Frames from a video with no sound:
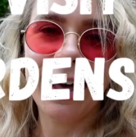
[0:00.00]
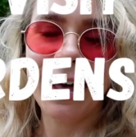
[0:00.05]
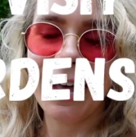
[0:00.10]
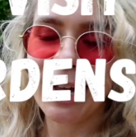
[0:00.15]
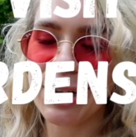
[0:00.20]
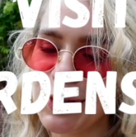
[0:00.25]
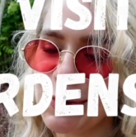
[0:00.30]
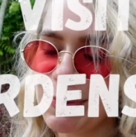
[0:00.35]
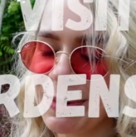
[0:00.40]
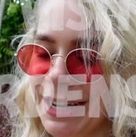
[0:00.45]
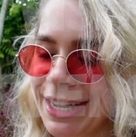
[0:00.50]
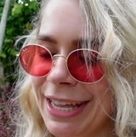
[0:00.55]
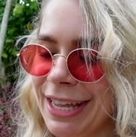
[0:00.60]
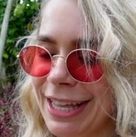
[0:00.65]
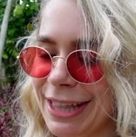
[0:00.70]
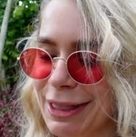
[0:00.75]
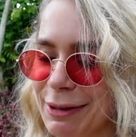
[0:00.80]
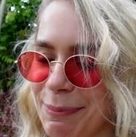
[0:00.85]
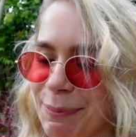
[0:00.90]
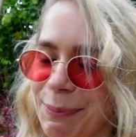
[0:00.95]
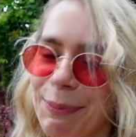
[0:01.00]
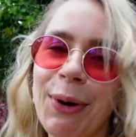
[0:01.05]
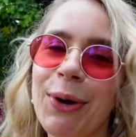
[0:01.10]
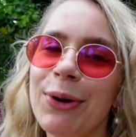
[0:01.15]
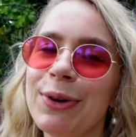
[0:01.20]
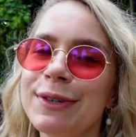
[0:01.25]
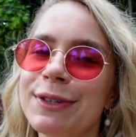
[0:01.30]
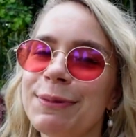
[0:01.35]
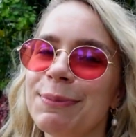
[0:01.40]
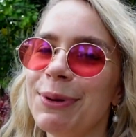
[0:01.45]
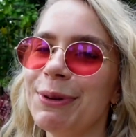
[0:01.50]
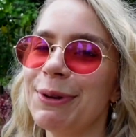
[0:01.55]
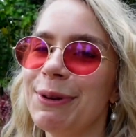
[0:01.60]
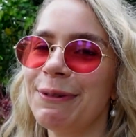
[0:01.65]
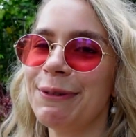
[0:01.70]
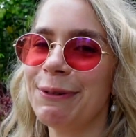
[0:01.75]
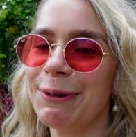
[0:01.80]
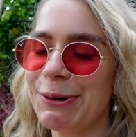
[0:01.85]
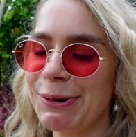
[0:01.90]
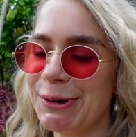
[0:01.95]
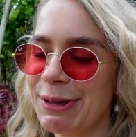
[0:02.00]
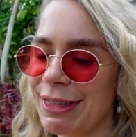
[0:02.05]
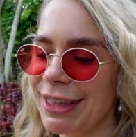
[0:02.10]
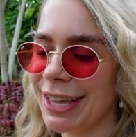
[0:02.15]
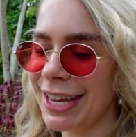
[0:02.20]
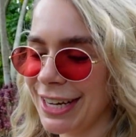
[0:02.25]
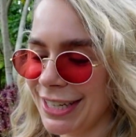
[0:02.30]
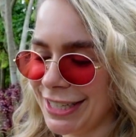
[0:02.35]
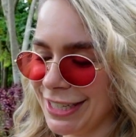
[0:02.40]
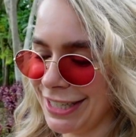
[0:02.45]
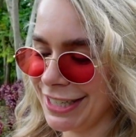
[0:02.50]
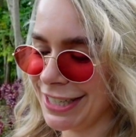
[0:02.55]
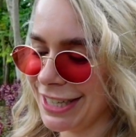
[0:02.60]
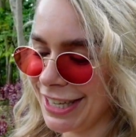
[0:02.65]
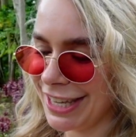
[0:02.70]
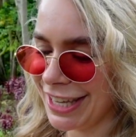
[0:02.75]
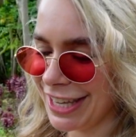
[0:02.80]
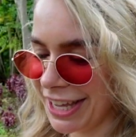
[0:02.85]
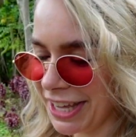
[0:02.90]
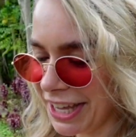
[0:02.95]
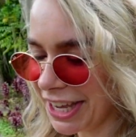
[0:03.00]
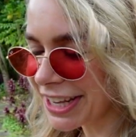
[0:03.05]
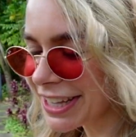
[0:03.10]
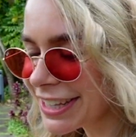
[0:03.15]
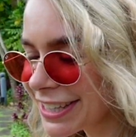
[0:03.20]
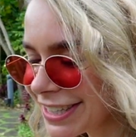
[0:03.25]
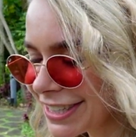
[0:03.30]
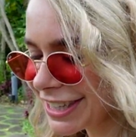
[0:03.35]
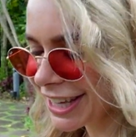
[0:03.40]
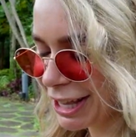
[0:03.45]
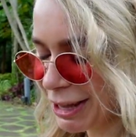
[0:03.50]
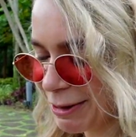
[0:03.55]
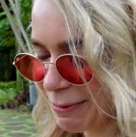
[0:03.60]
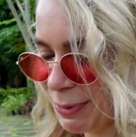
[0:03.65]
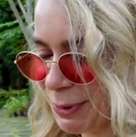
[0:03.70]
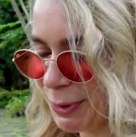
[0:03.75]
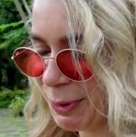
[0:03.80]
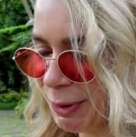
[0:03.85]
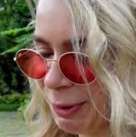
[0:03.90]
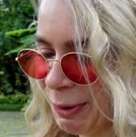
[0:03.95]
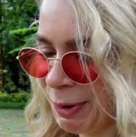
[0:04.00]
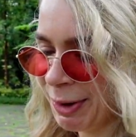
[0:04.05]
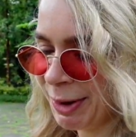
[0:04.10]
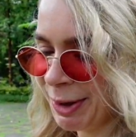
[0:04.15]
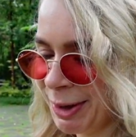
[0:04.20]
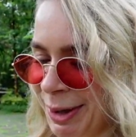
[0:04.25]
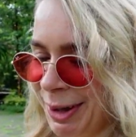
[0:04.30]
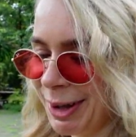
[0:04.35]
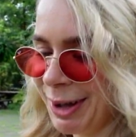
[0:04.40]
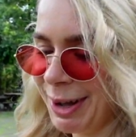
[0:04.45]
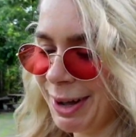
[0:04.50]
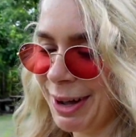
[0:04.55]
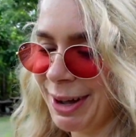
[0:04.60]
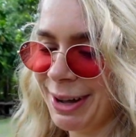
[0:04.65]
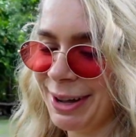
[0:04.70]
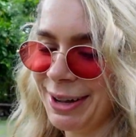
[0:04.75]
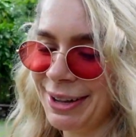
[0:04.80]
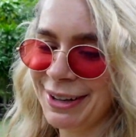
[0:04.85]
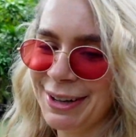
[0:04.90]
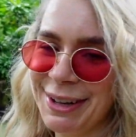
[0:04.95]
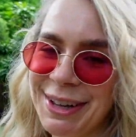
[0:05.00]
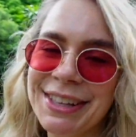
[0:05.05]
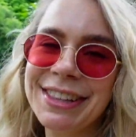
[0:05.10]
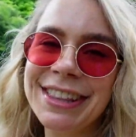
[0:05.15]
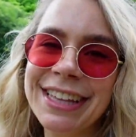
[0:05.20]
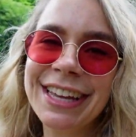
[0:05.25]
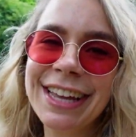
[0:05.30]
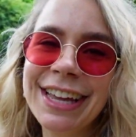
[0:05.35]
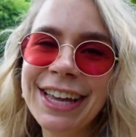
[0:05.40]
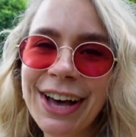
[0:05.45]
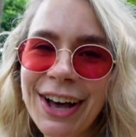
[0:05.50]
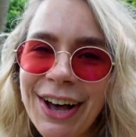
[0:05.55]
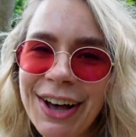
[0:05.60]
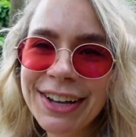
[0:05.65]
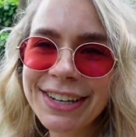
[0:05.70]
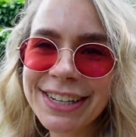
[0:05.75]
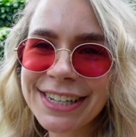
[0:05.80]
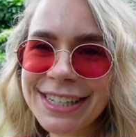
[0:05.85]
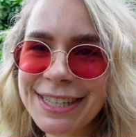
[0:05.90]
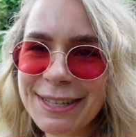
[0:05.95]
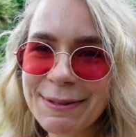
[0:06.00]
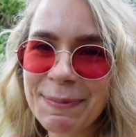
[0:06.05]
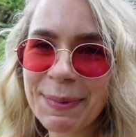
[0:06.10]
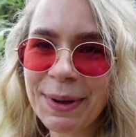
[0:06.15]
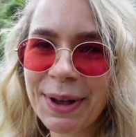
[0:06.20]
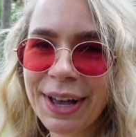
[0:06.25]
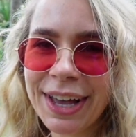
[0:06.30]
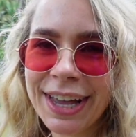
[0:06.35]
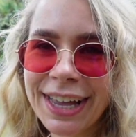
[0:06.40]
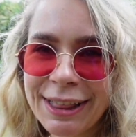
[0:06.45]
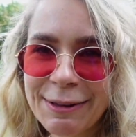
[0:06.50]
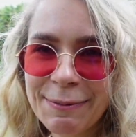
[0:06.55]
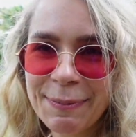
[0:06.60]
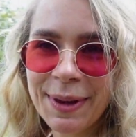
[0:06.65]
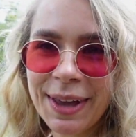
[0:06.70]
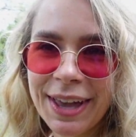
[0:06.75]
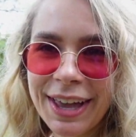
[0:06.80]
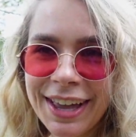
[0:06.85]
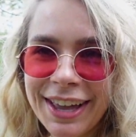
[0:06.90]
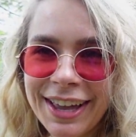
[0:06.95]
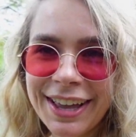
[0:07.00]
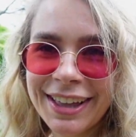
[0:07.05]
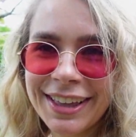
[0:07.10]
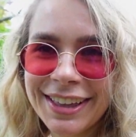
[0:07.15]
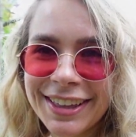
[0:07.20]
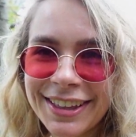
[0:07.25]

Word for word: Arguably, the most beautiful thing to see in Singapore are the gardens by the bay